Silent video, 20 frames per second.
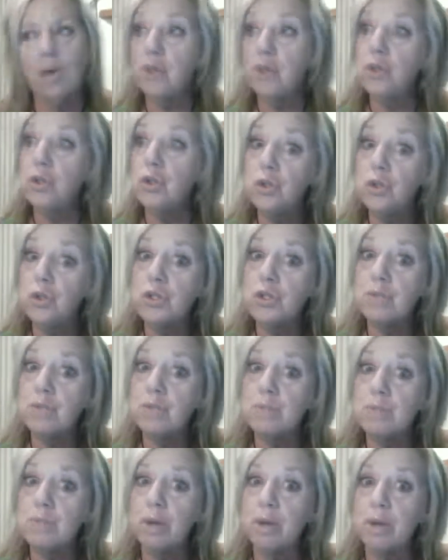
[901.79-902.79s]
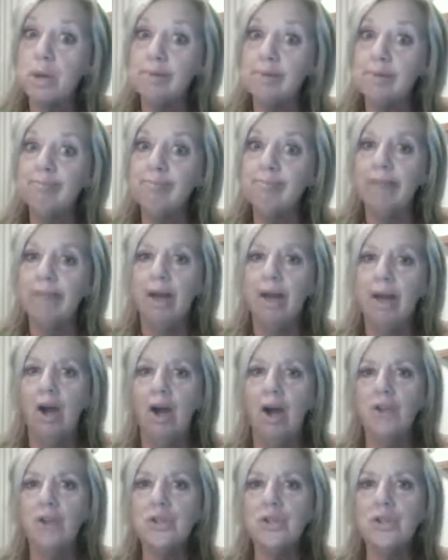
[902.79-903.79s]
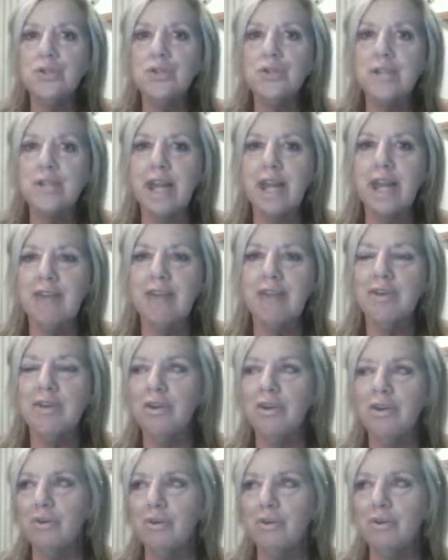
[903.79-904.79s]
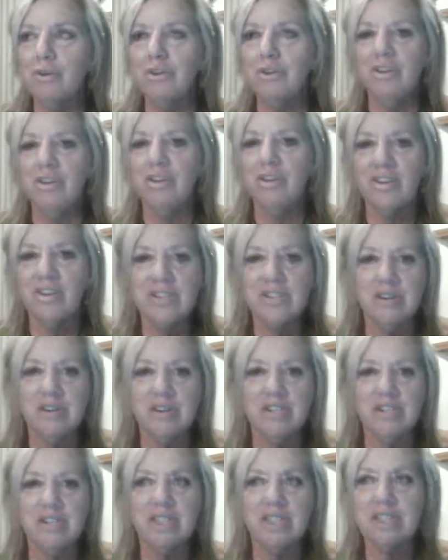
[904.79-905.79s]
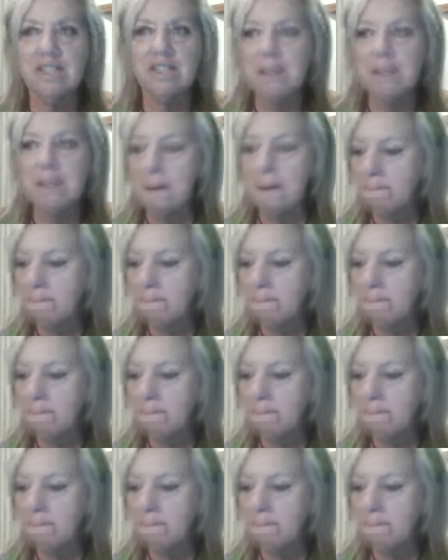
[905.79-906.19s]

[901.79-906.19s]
I knew she was pregnant. I knew she was going to have a girl, those kinds of things.